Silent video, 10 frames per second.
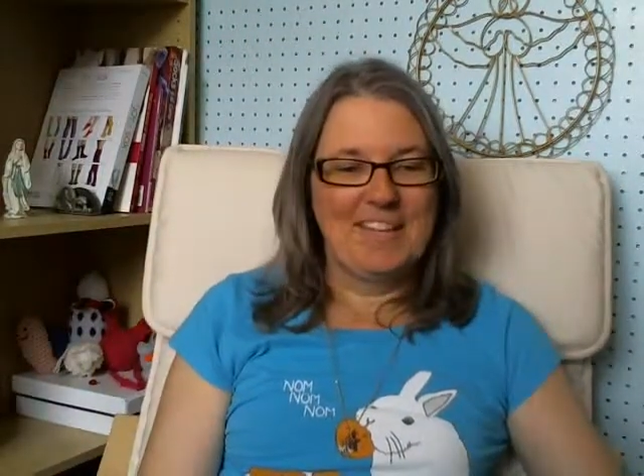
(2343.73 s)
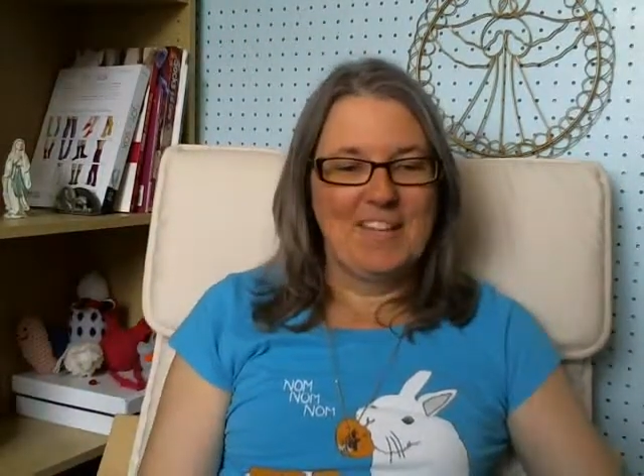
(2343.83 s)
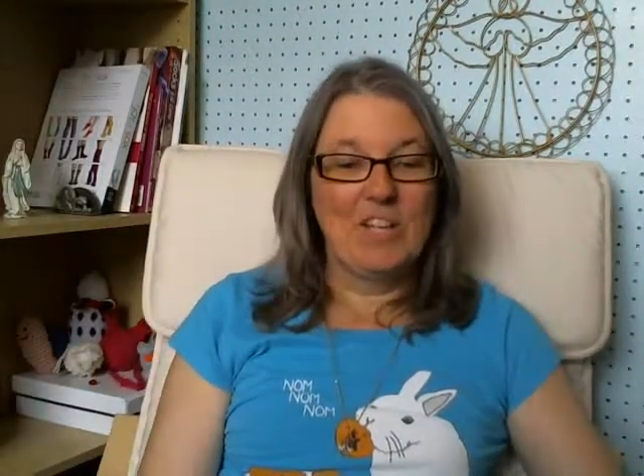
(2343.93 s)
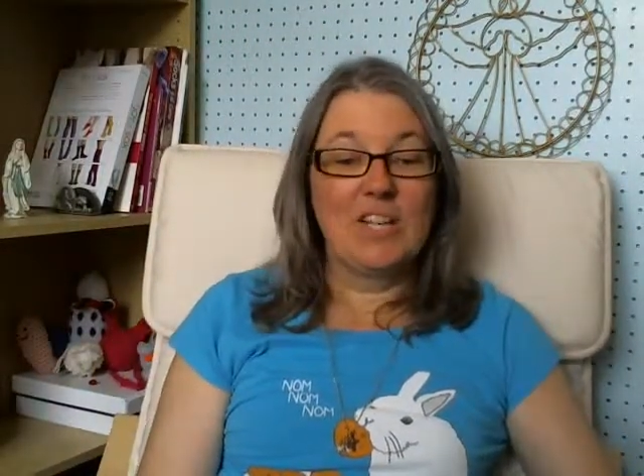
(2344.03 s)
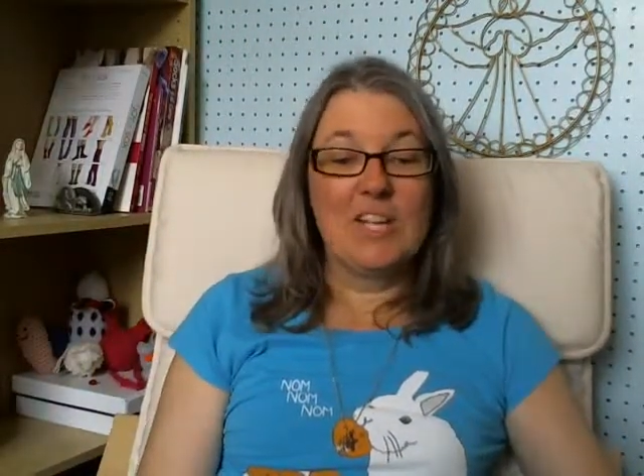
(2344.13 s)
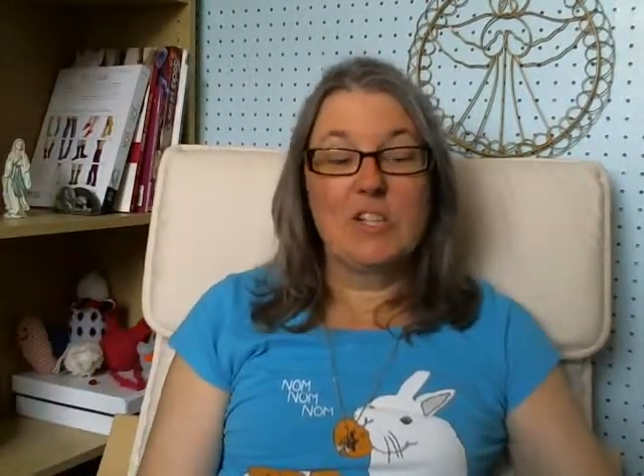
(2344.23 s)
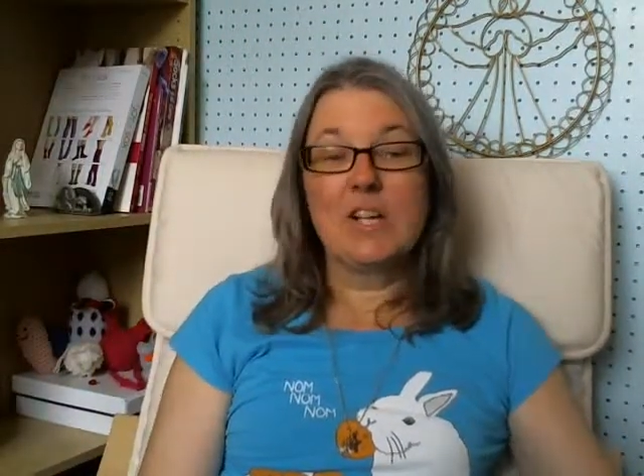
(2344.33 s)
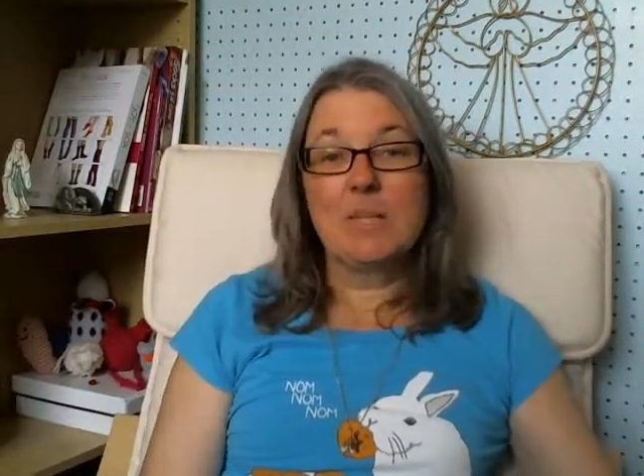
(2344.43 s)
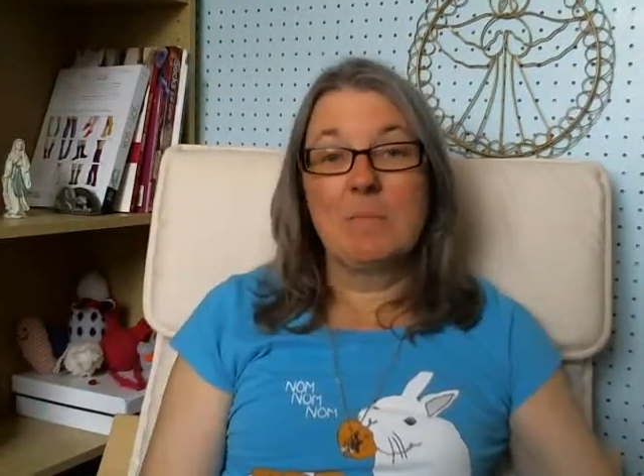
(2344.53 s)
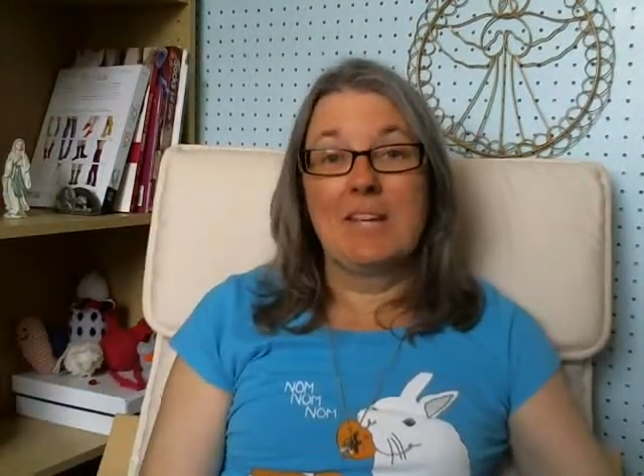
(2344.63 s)
You can enter
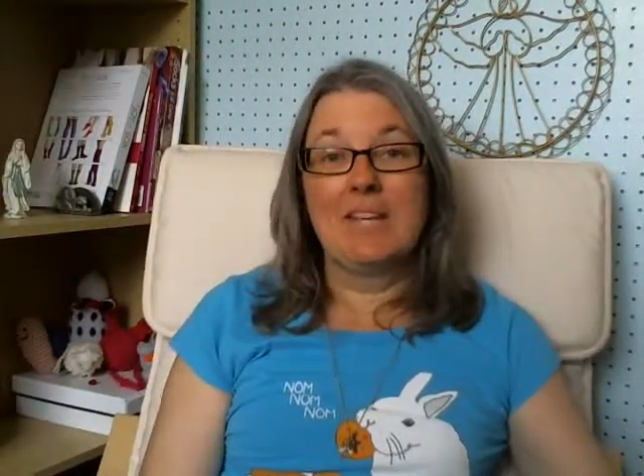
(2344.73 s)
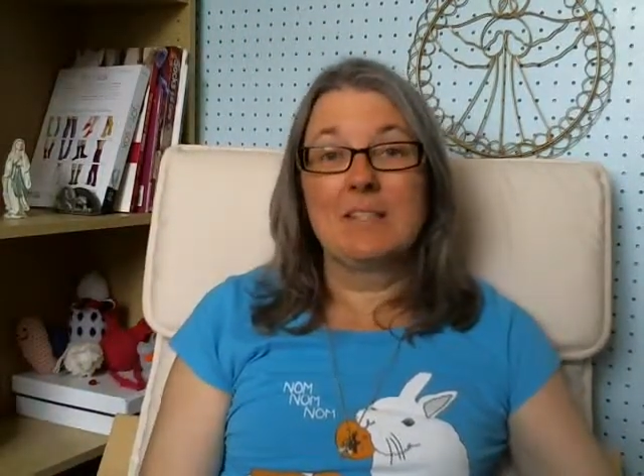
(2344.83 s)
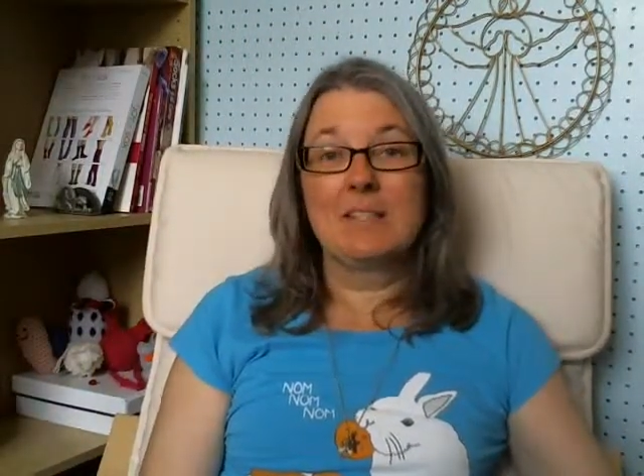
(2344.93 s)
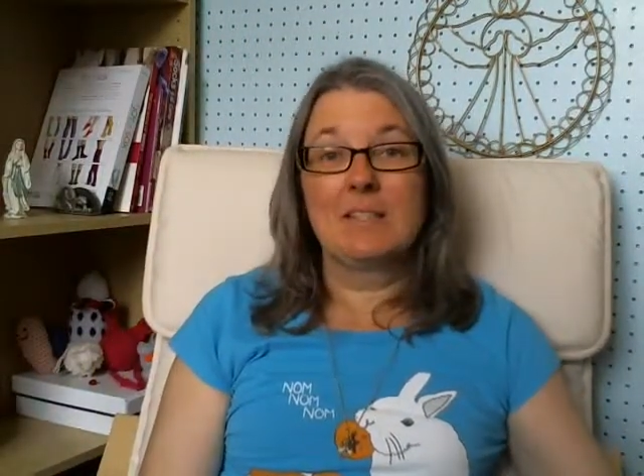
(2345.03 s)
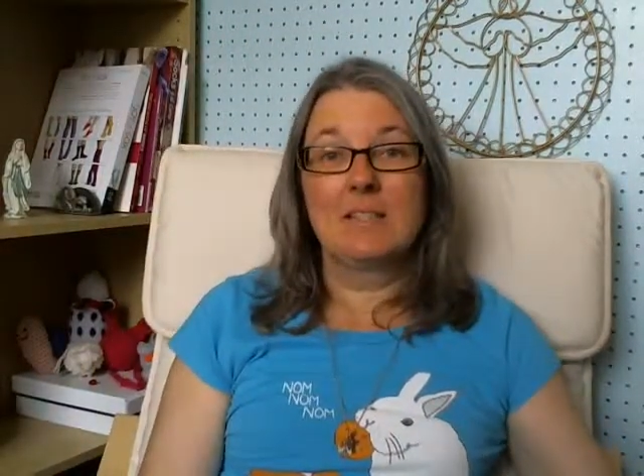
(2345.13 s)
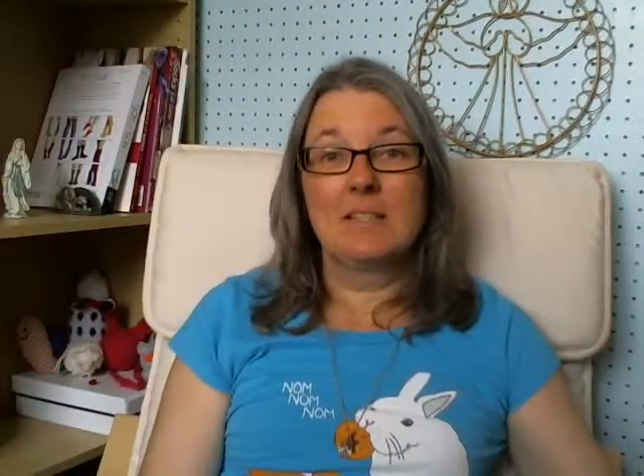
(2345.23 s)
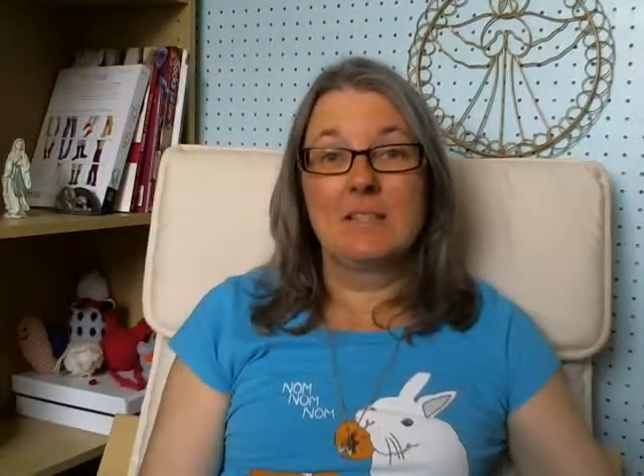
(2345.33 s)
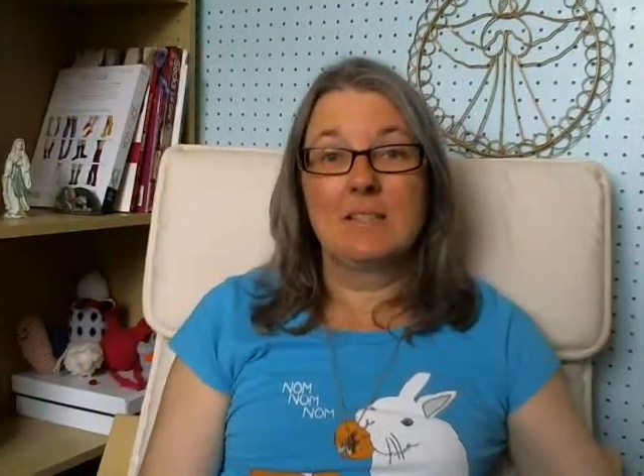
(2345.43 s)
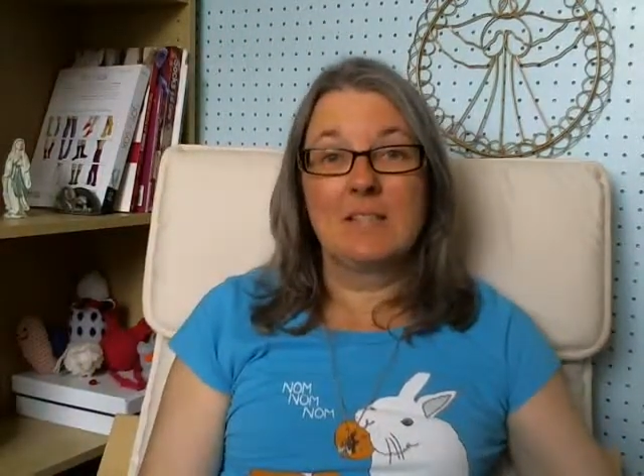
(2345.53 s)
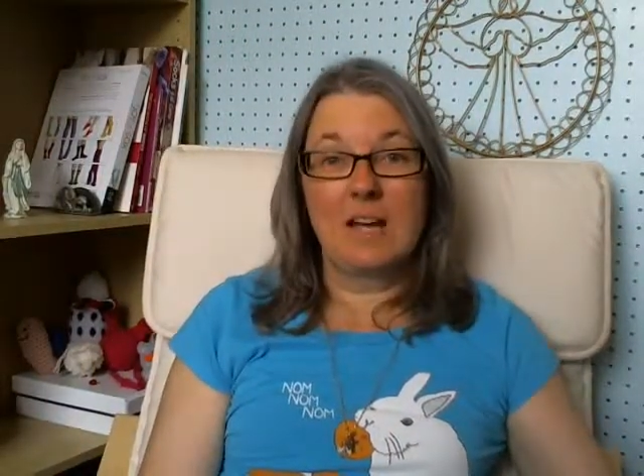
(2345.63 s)
as many
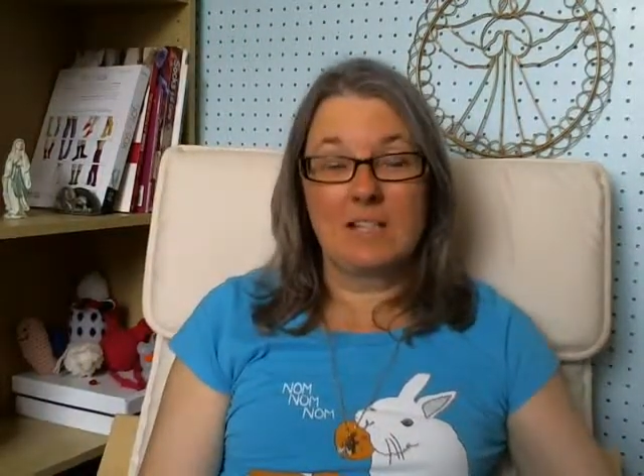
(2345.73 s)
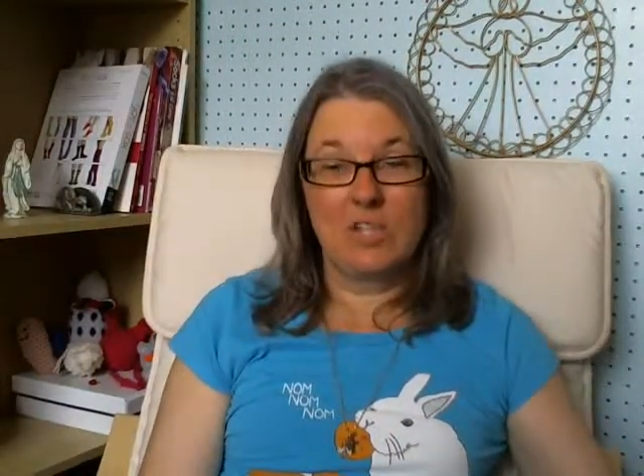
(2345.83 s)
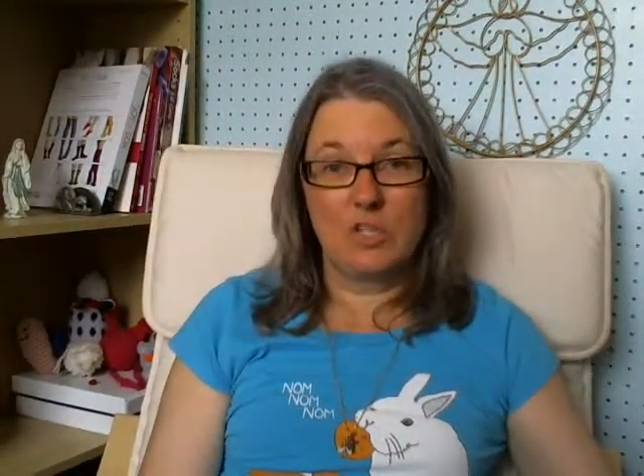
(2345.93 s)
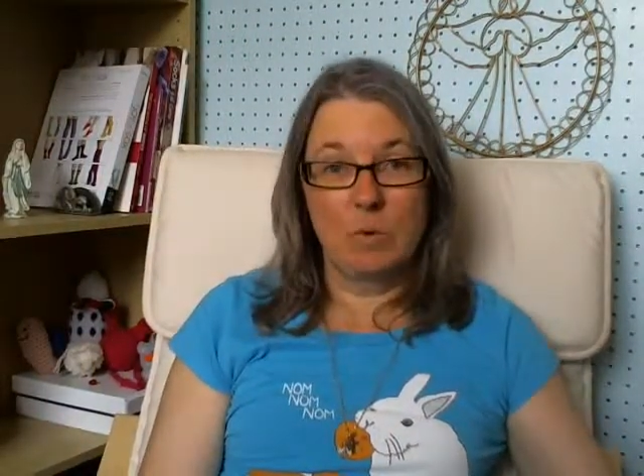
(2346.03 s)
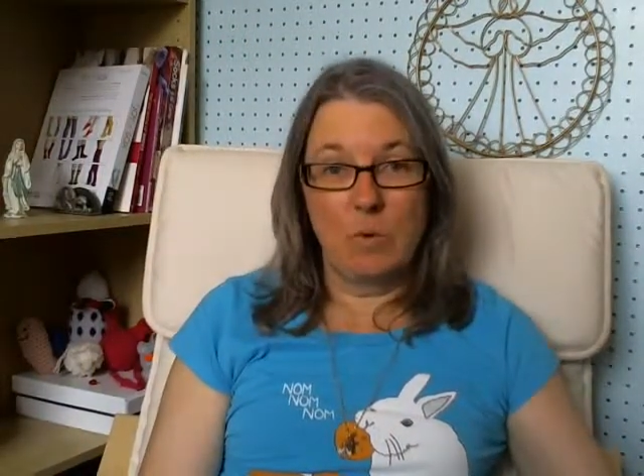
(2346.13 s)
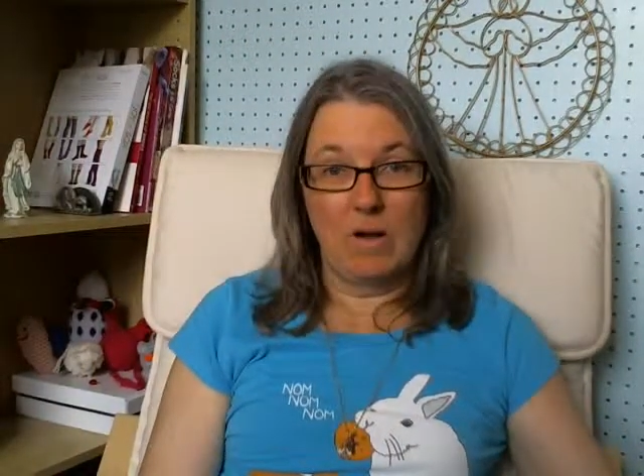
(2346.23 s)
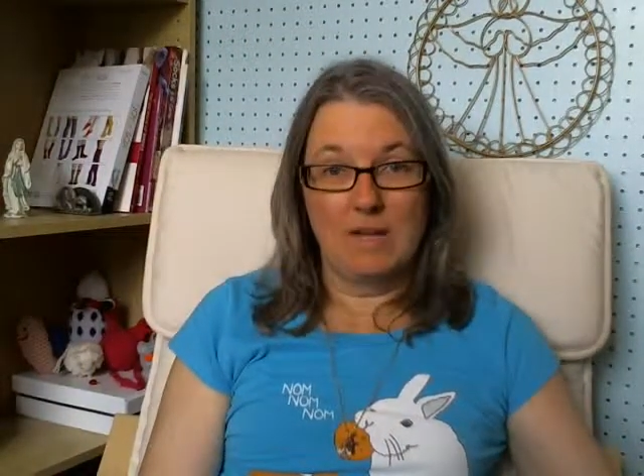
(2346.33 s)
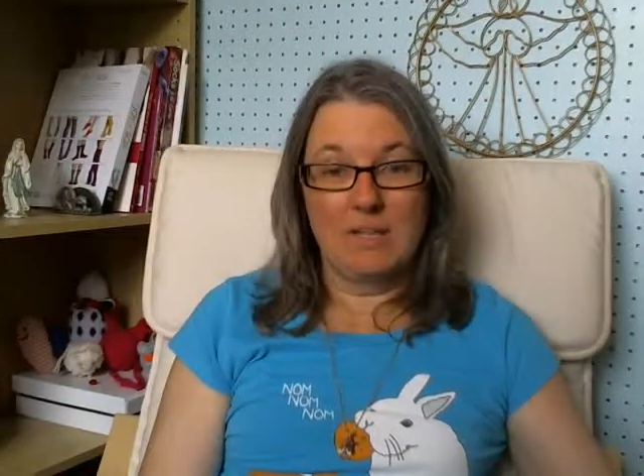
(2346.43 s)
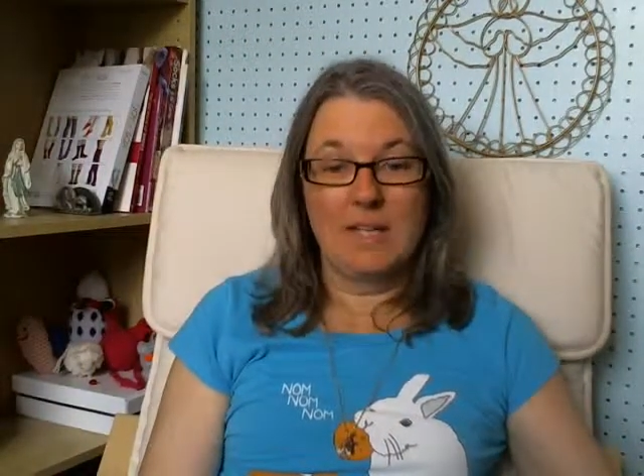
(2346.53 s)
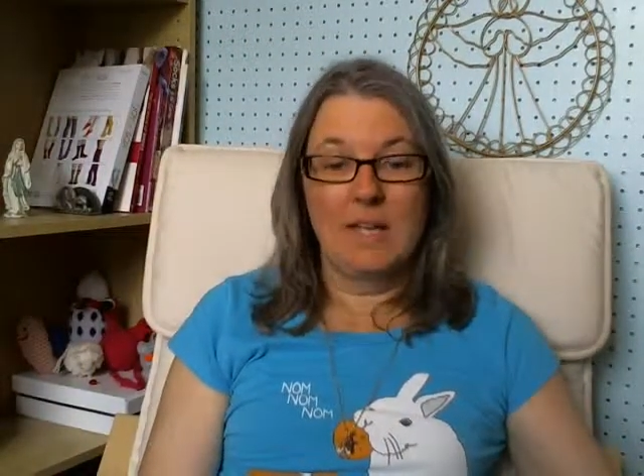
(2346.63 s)
socks as you
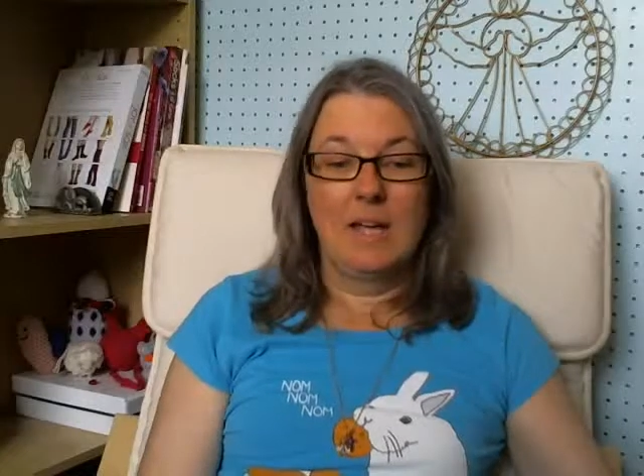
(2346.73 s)
want